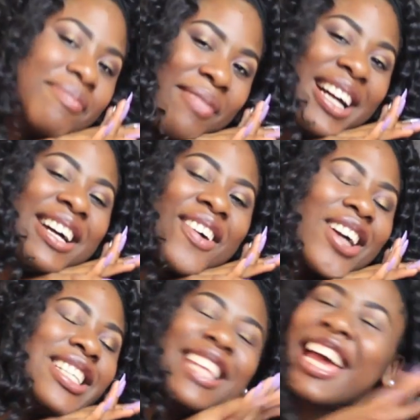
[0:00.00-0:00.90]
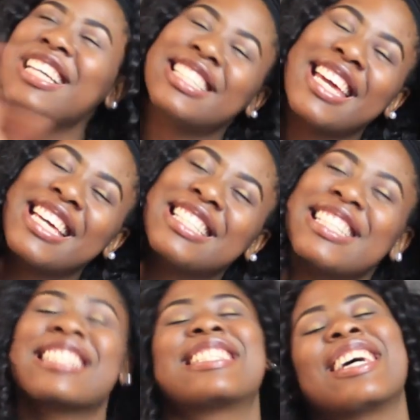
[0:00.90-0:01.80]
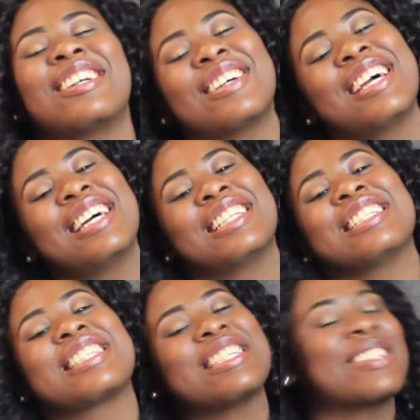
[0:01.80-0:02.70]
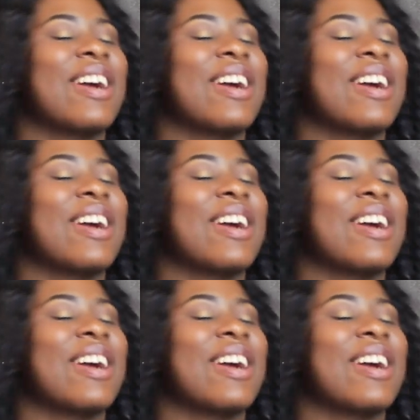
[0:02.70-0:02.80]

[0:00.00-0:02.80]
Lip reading: my congratulations. So let's get